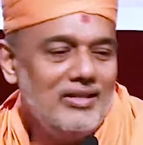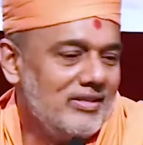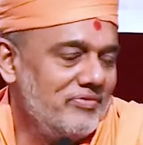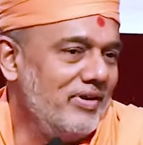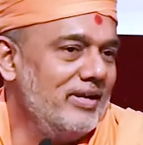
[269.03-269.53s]
He
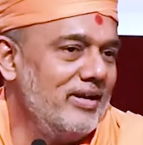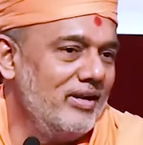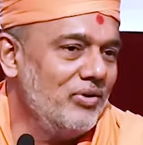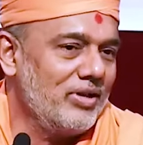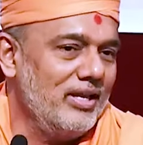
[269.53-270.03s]
said, fine,
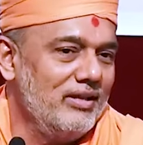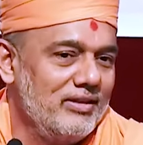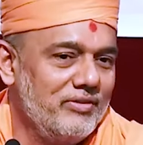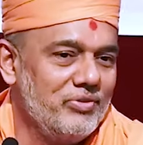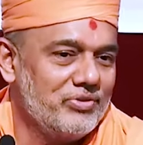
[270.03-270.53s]
dad, okay.
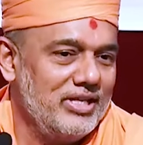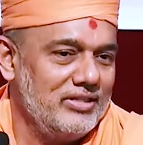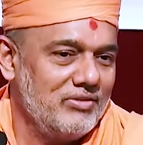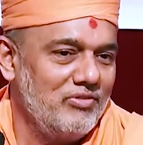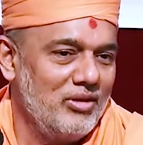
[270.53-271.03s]
If you say
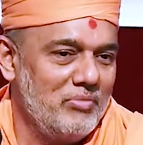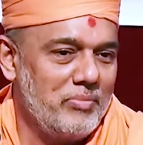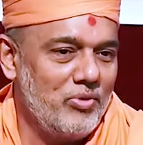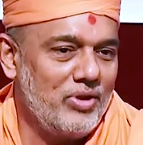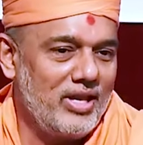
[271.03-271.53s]
it's a world
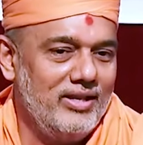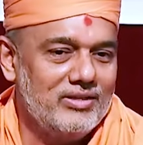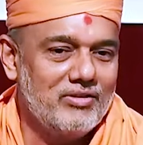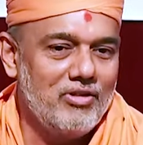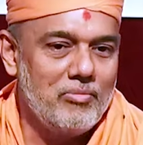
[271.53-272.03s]
map, okay,
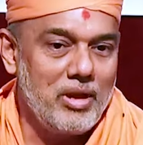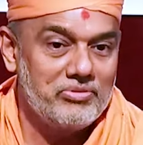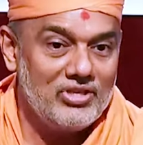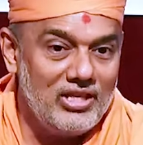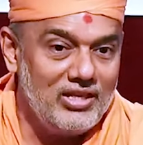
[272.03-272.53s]
it's a world
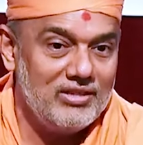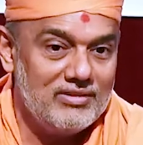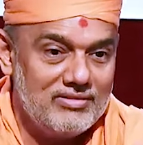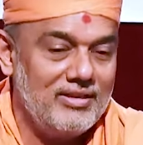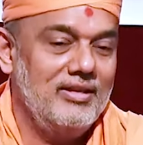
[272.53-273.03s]
map. See,
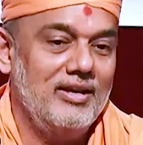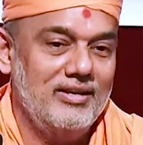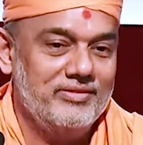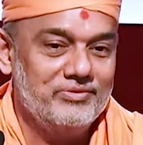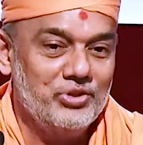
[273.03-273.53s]
this is
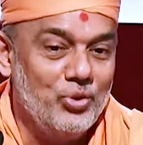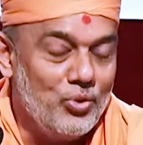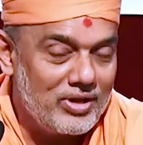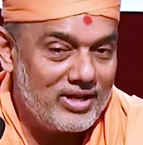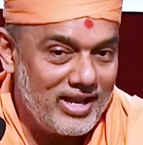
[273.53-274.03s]
India. You
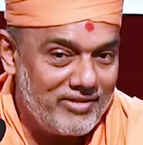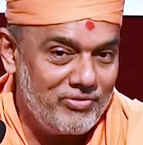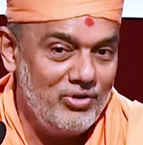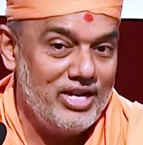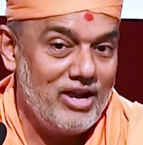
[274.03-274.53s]
look
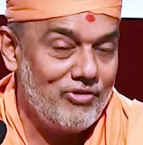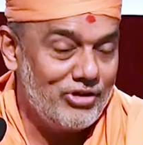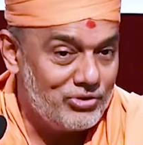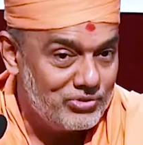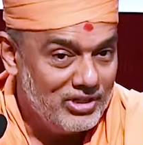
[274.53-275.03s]
carefully. Now
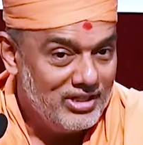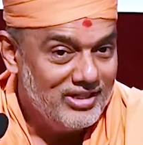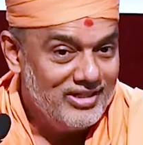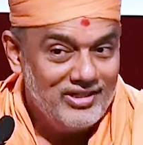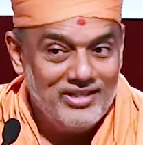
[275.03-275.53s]
I'm going to
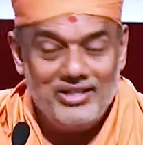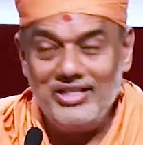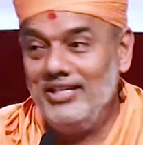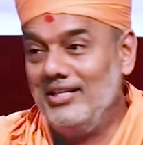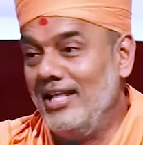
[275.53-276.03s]

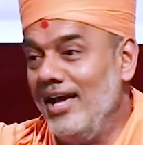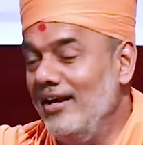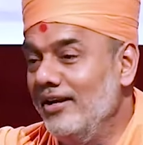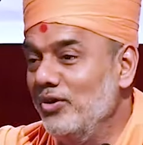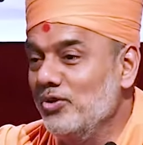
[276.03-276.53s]
tear
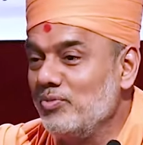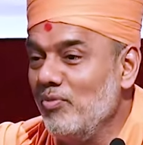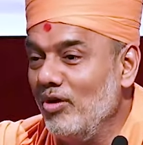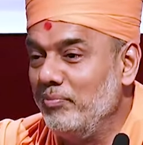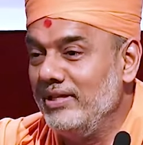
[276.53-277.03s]
it into
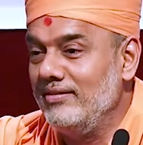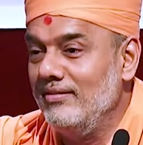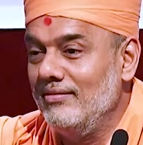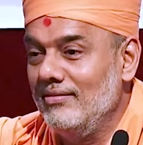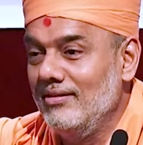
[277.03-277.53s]
small
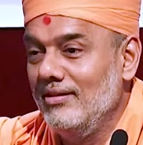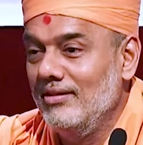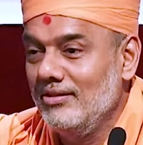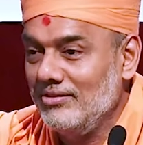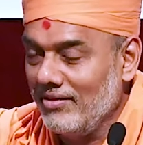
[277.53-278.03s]
pieces,
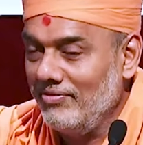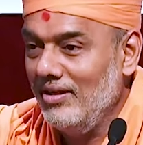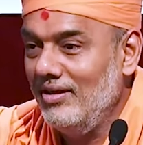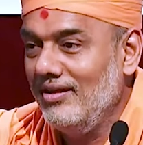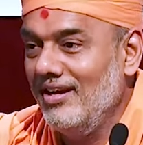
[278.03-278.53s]

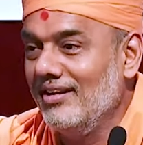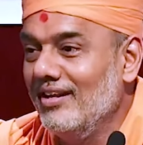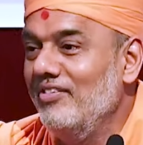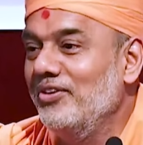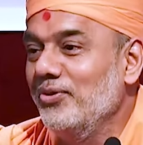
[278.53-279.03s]
shuffle it and
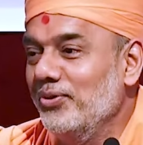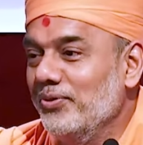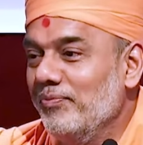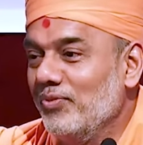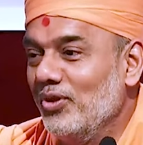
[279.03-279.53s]
give it to
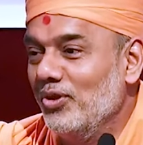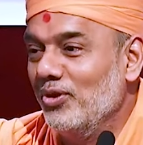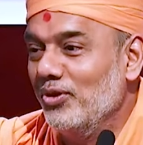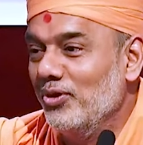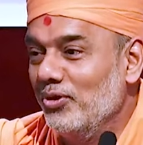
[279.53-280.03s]
you.
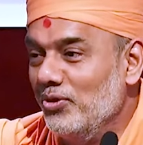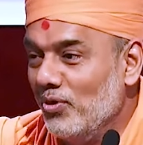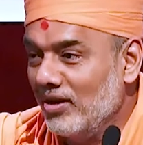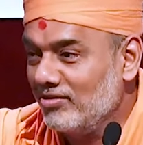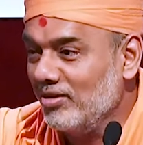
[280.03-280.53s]

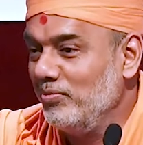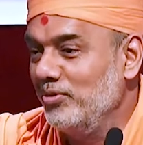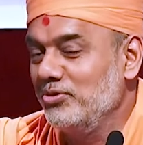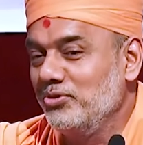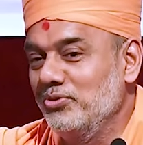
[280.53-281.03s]
You are
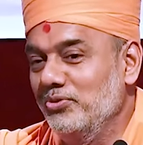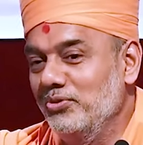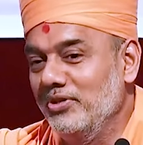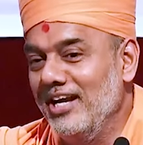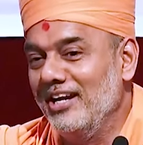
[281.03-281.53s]
supposed
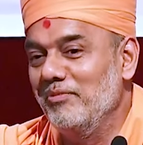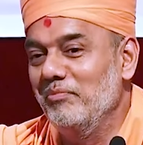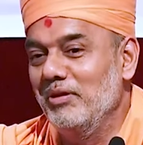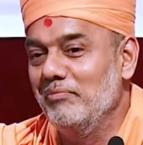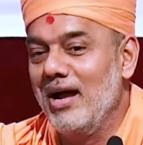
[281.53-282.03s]
to get
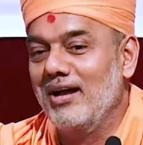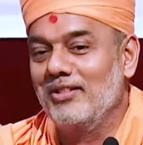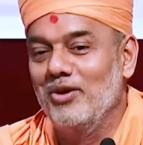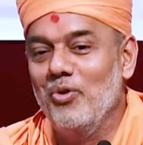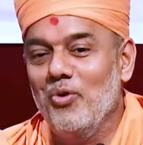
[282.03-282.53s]
me
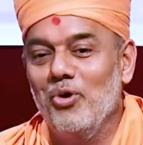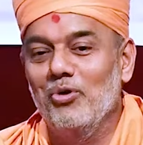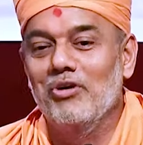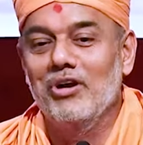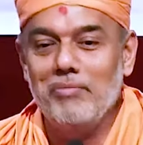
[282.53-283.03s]
back the
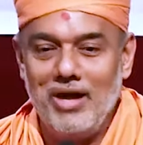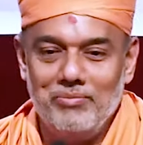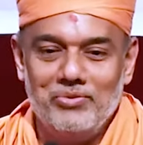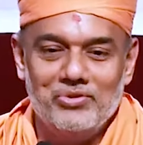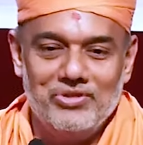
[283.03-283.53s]
whole world
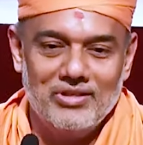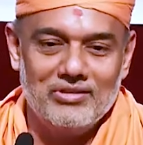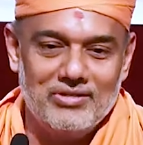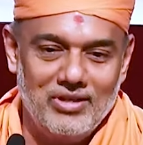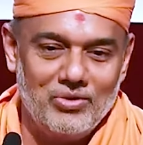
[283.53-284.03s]
map using a
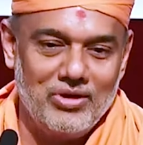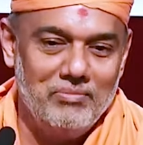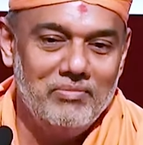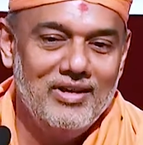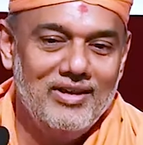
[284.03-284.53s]

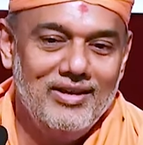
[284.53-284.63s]
sellotape.